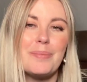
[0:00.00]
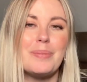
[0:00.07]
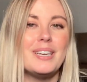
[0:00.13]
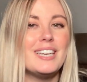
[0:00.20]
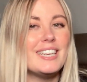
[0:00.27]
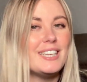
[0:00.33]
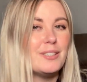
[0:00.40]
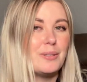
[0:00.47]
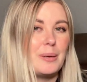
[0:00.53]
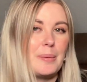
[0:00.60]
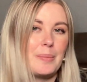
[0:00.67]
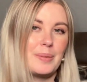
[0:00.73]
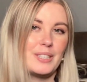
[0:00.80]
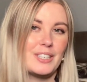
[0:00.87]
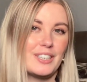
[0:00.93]
please
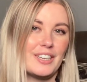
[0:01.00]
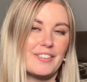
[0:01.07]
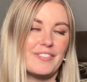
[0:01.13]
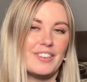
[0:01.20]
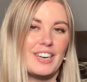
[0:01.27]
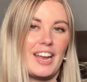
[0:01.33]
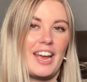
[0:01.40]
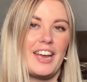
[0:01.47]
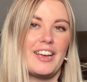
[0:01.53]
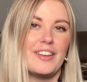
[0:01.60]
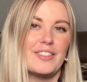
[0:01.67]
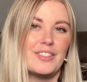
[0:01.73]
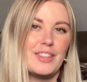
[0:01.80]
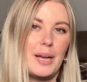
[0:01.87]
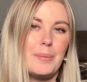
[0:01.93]
remember to give it a
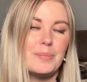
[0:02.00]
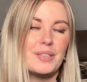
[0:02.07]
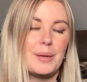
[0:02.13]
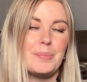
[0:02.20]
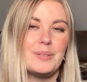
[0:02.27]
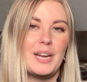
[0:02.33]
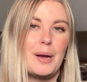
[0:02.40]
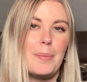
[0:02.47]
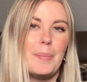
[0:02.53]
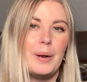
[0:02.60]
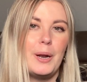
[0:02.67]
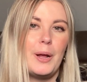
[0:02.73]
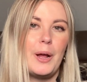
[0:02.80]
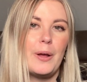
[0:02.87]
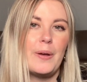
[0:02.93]
thumbs up down
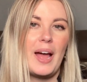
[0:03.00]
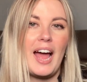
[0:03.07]
below,